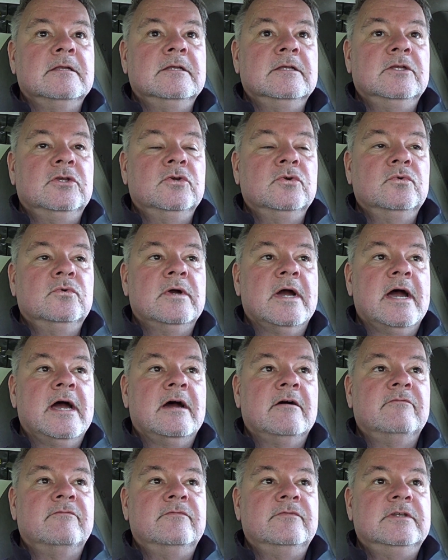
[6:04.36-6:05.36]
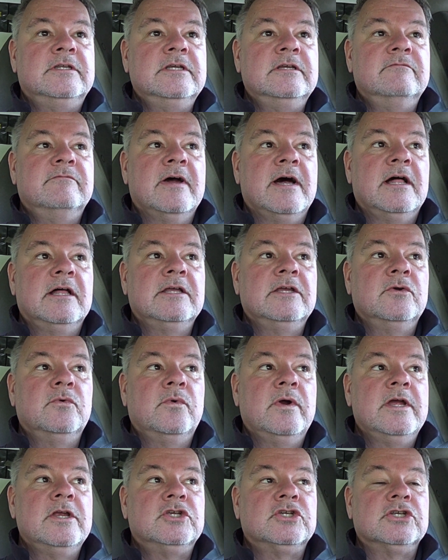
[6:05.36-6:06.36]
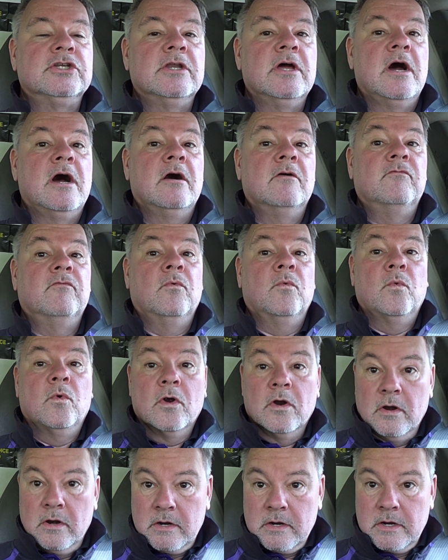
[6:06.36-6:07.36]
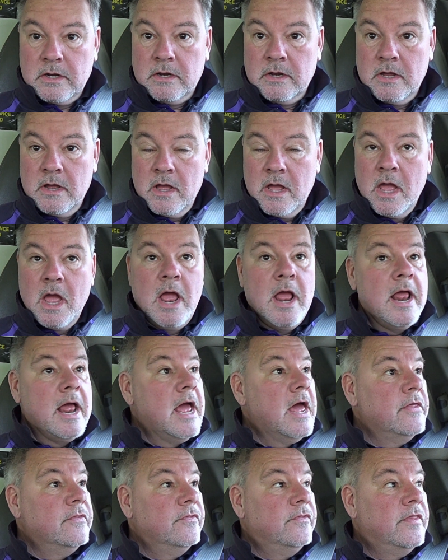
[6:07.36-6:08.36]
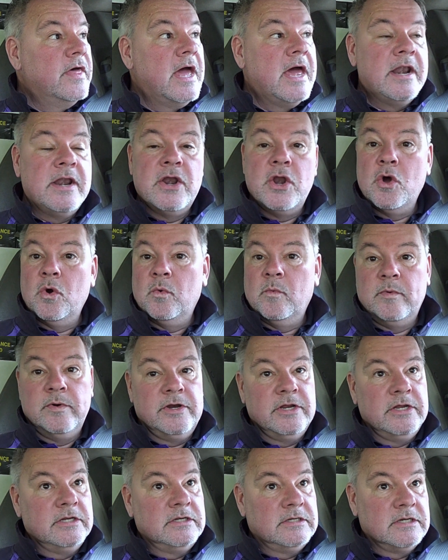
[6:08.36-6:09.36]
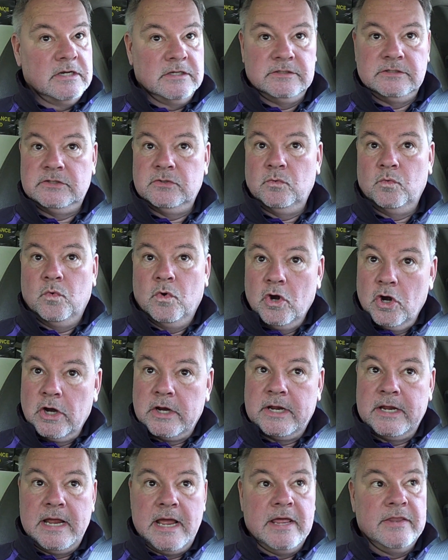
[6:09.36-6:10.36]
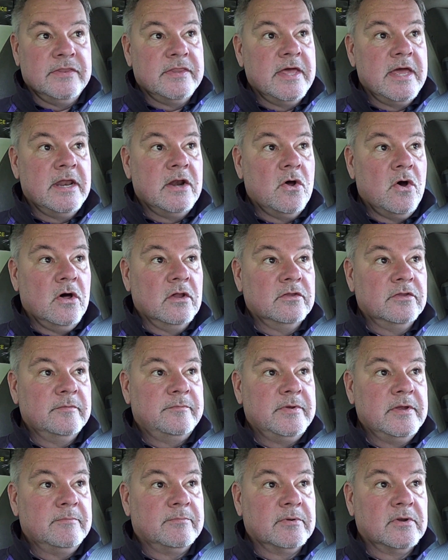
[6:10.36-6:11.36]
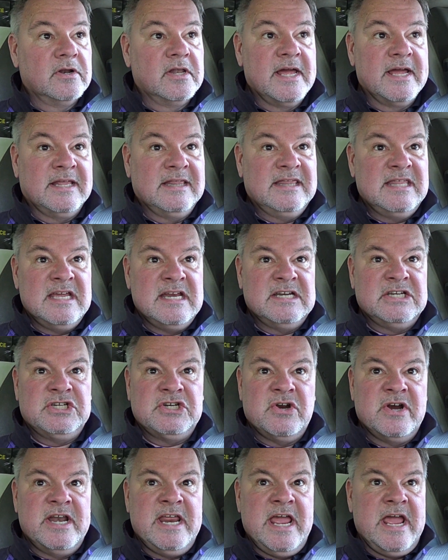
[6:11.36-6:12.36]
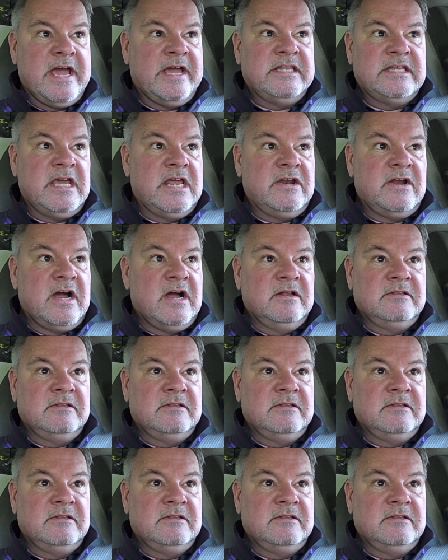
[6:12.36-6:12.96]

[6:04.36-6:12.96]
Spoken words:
you have devaluation of work, and then nobody does the work, and then all the people are like, "They're shorthanded.